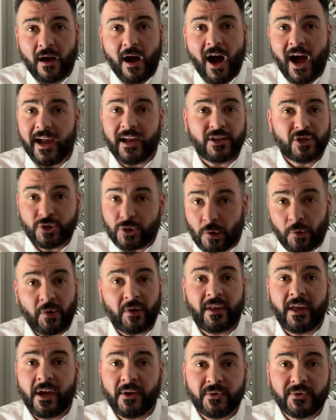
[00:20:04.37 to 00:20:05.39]
I
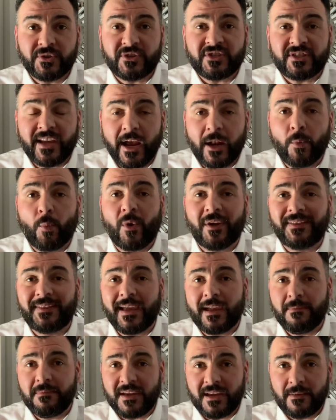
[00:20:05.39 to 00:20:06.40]
totally understand what
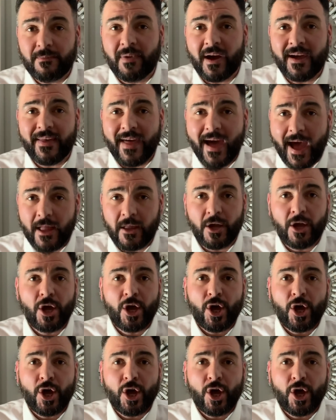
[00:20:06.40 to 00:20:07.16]
they mean by that